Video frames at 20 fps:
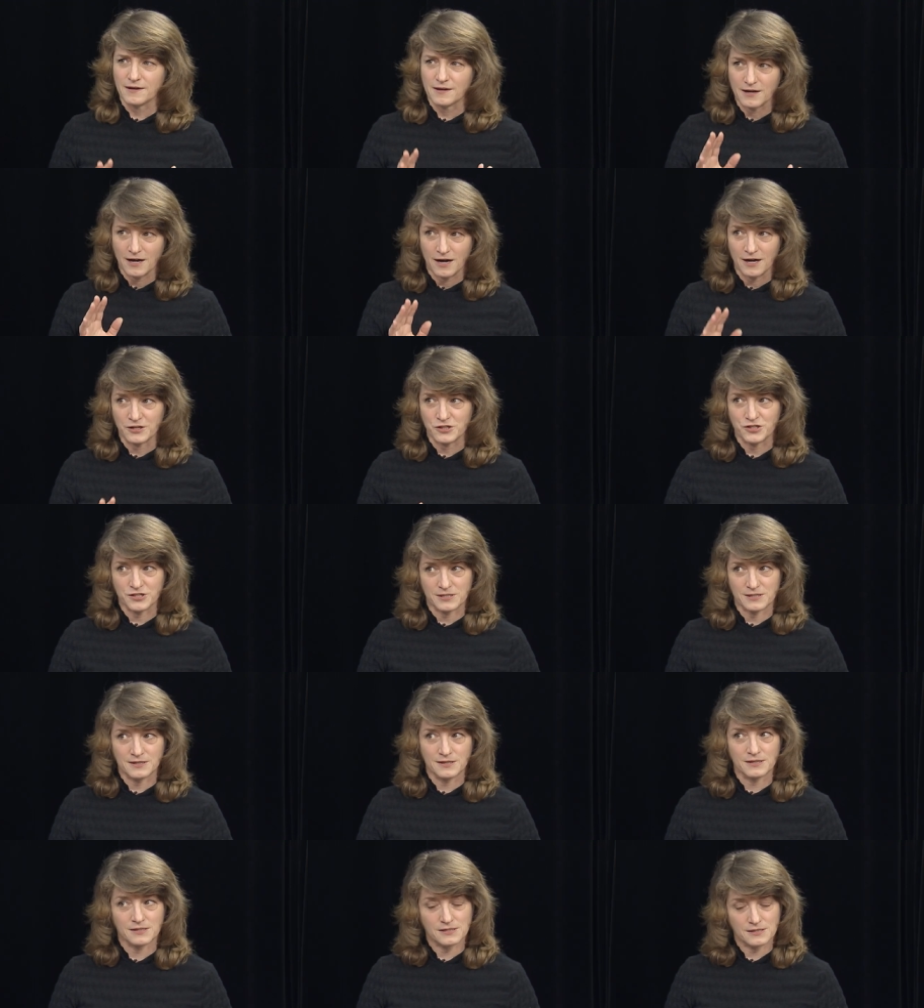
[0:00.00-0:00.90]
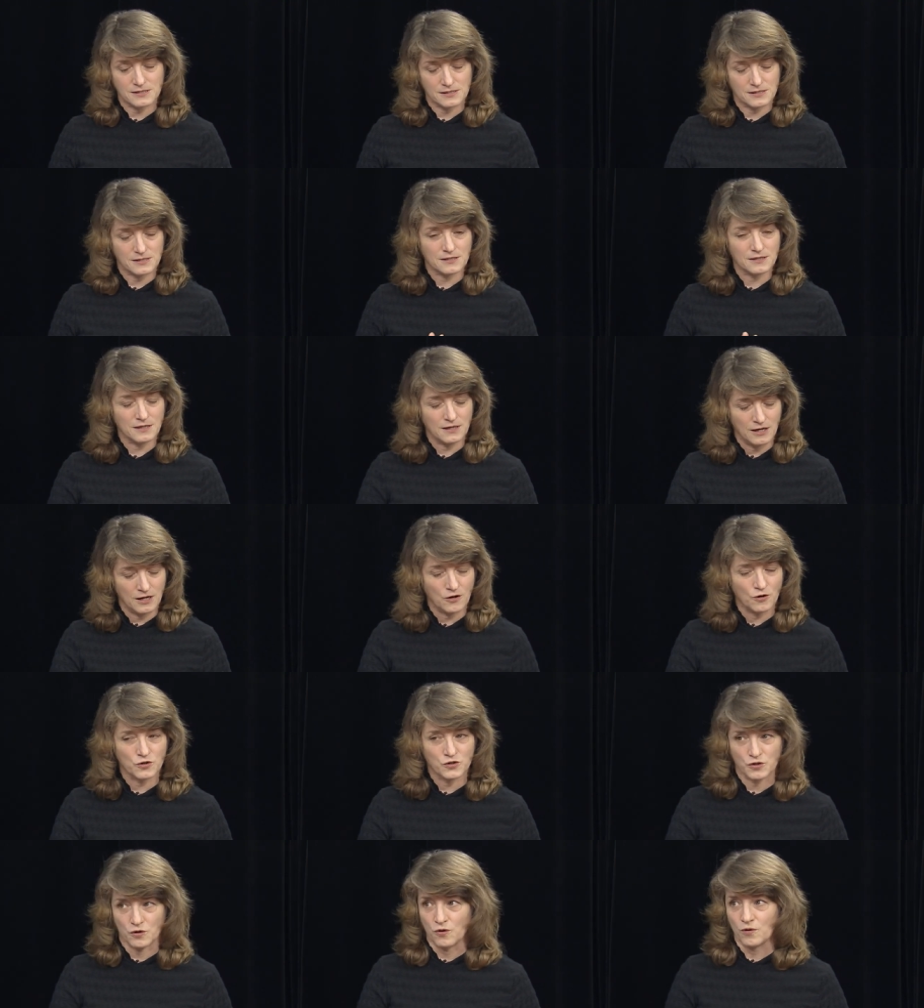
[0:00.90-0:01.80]
consciousness
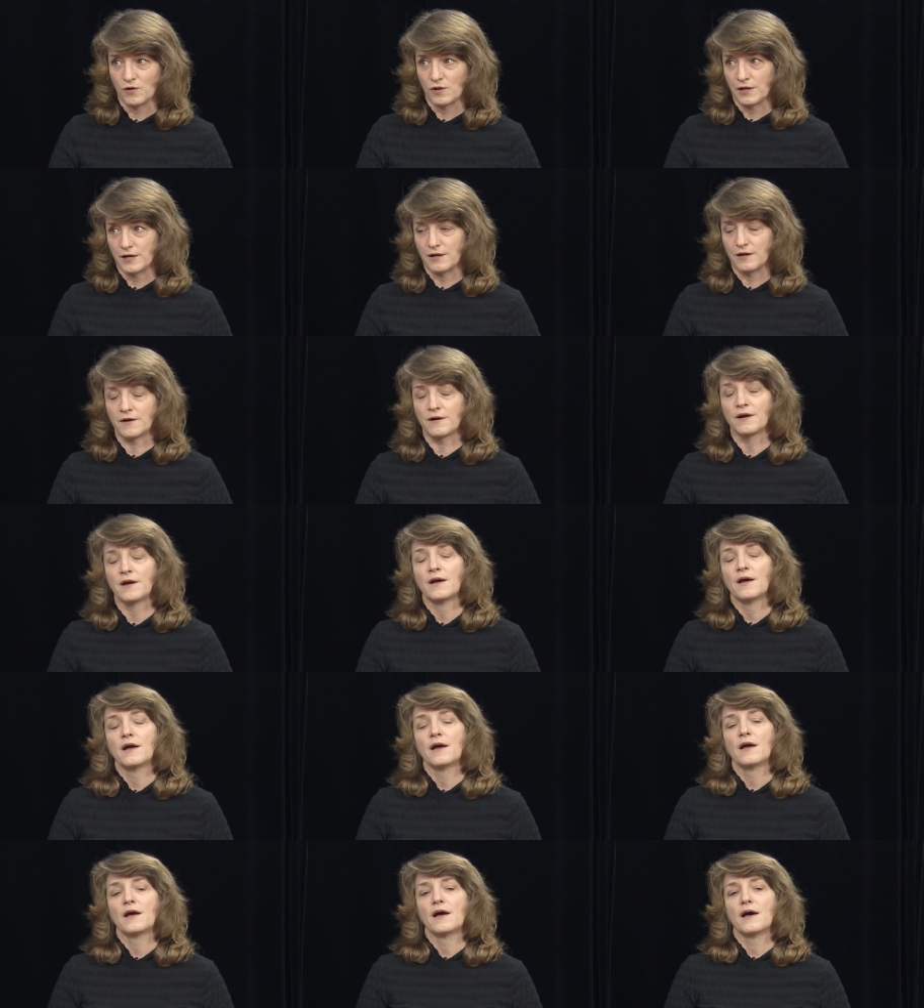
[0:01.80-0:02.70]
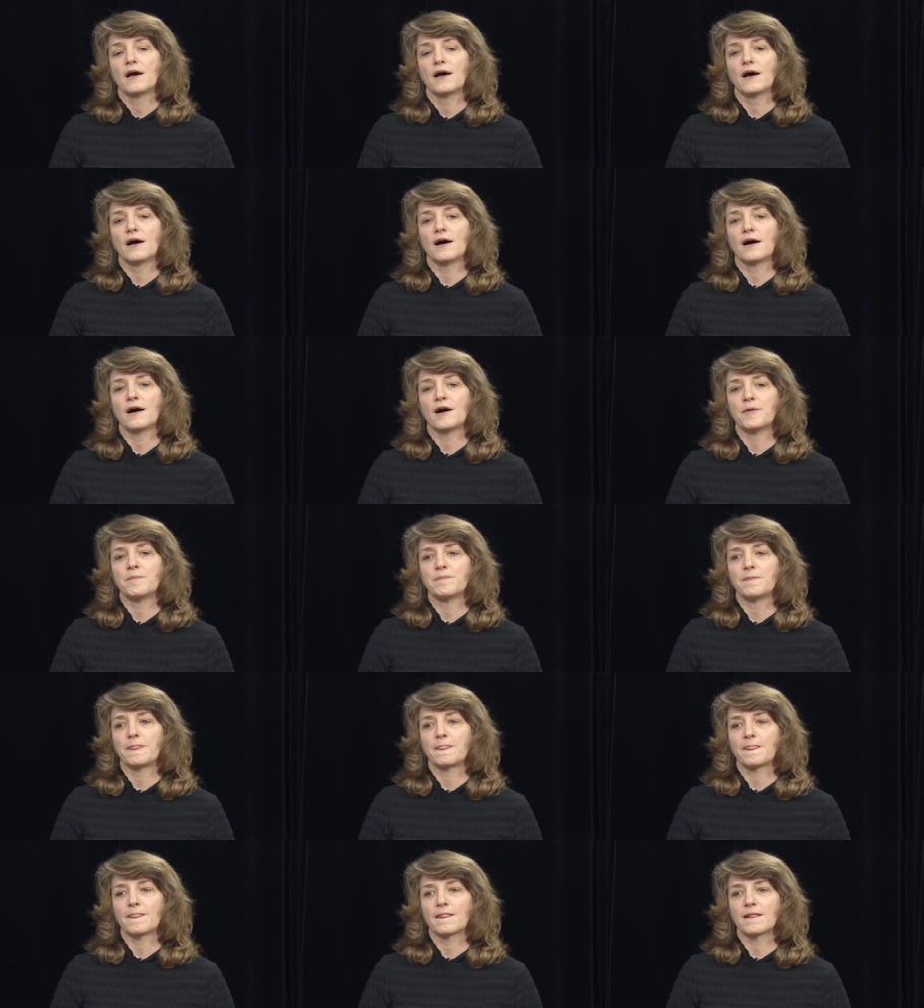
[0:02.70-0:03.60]
years earlier
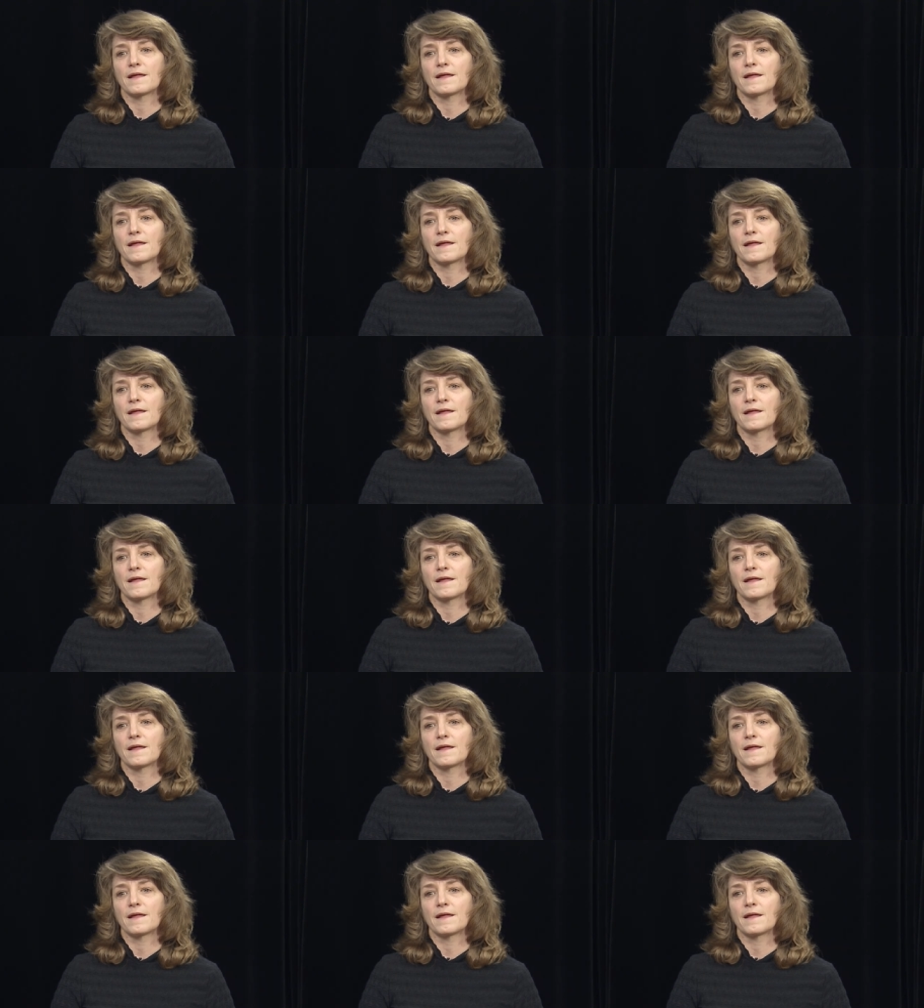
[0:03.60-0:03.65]
um,